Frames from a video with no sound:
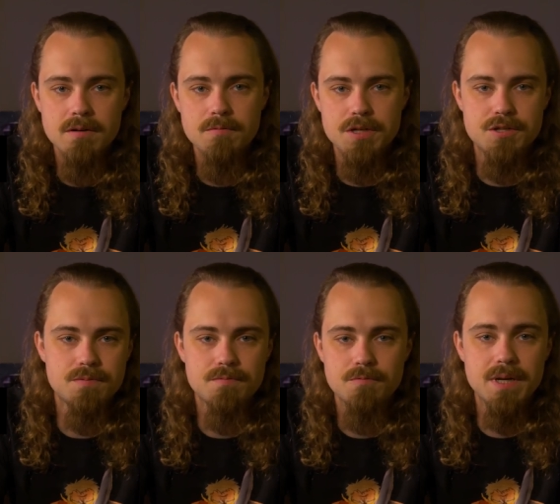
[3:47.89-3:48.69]

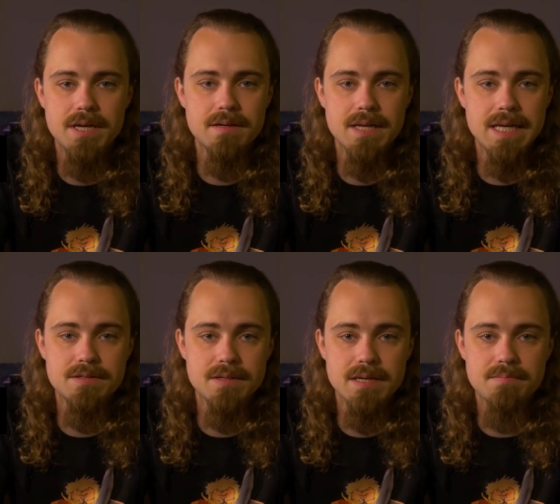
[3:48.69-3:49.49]
which we can
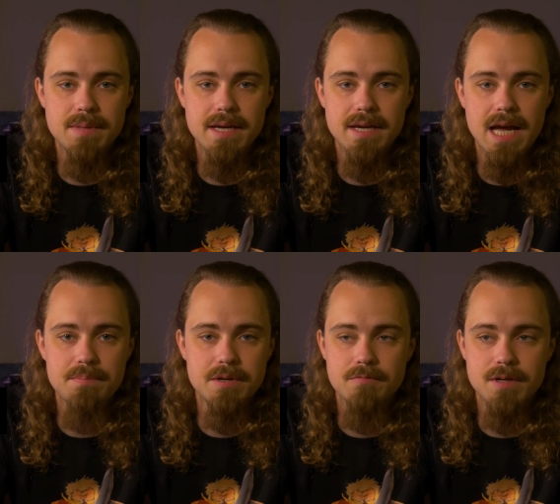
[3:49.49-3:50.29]
easily make
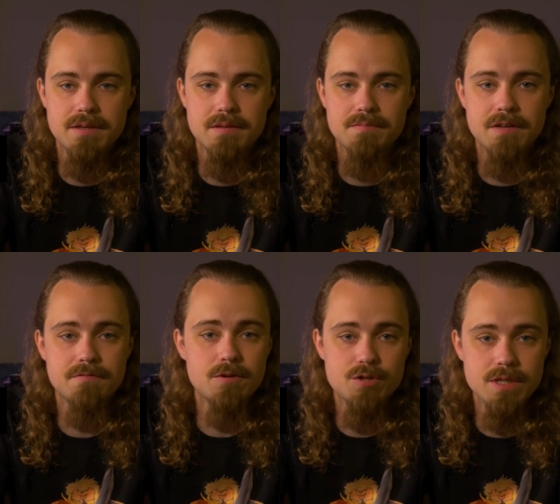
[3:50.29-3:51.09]
happen with
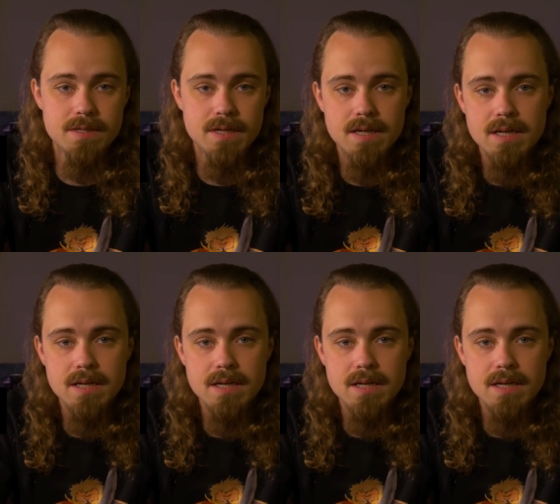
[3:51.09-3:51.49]
infusions.